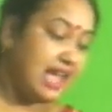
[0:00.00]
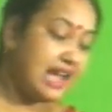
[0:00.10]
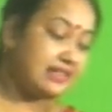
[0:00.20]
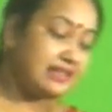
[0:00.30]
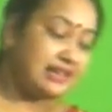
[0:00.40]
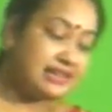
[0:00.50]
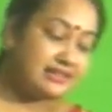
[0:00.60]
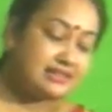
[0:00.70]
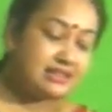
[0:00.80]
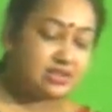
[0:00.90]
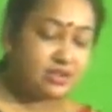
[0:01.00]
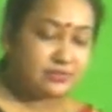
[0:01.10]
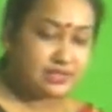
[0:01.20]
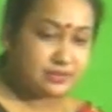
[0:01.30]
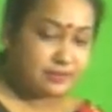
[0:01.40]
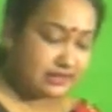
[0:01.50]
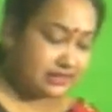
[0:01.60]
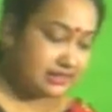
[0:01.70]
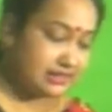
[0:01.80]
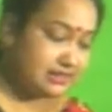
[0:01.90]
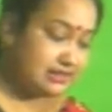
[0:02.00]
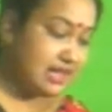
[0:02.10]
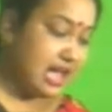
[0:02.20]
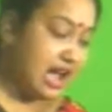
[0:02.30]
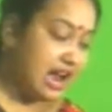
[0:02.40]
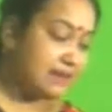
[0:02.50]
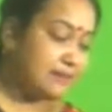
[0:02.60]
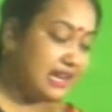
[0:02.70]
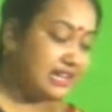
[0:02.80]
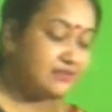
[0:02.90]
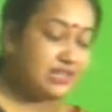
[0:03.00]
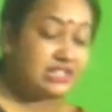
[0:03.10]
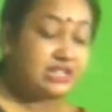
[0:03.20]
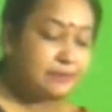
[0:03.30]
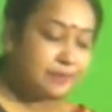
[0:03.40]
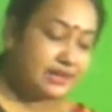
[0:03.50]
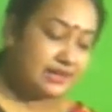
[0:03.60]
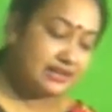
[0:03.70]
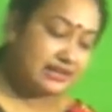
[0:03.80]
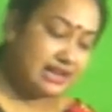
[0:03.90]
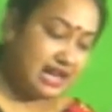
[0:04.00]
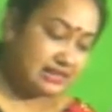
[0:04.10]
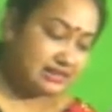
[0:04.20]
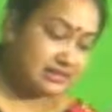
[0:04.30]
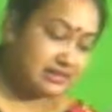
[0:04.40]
and the lenses of these spectacles are made with repaired glass,